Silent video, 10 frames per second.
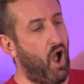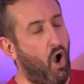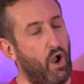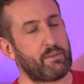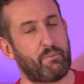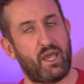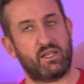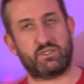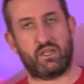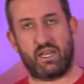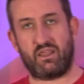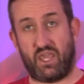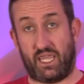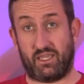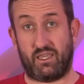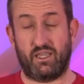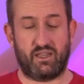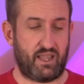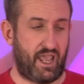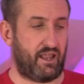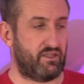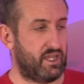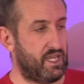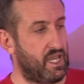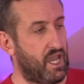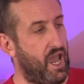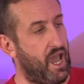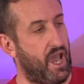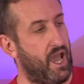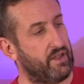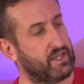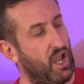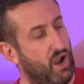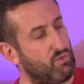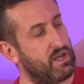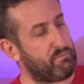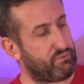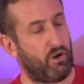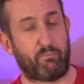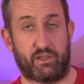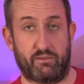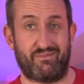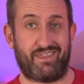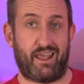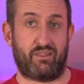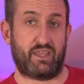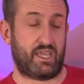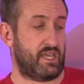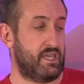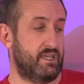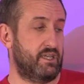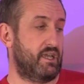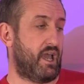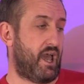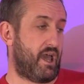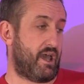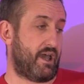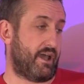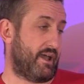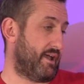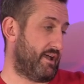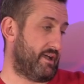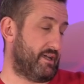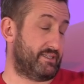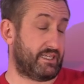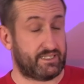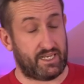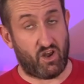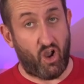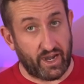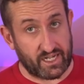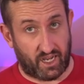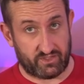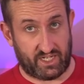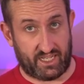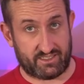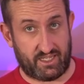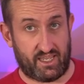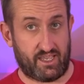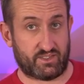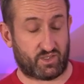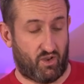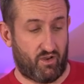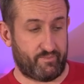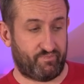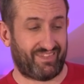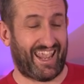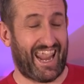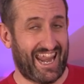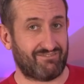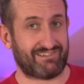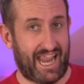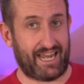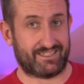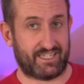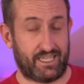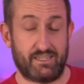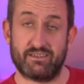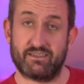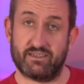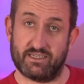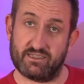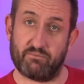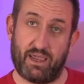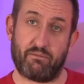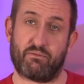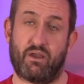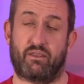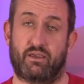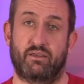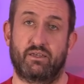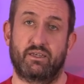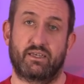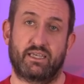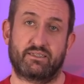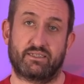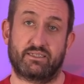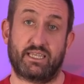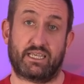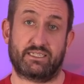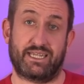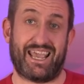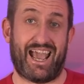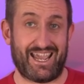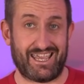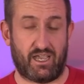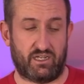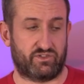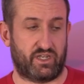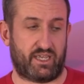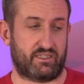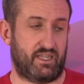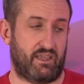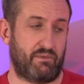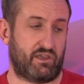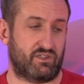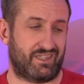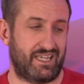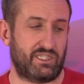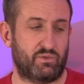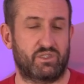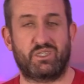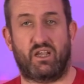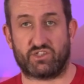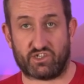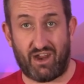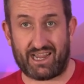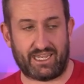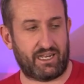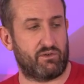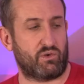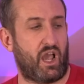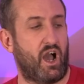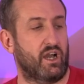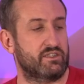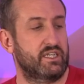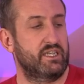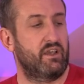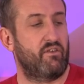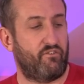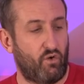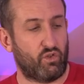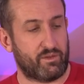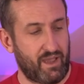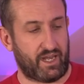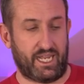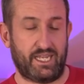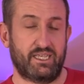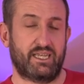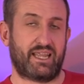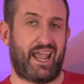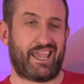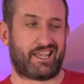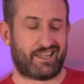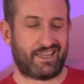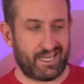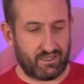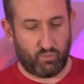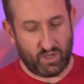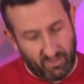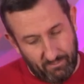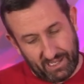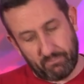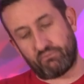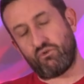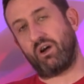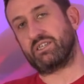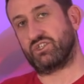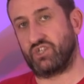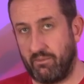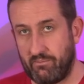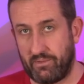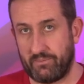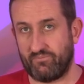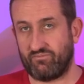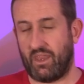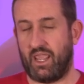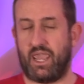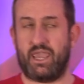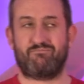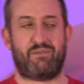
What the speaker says: I personally think that the only problem that the 6900 XT has got, in reality, is the baby brother, is the 6800 XT, because this was such a cracking little card for the money that it, then with the big price jump, it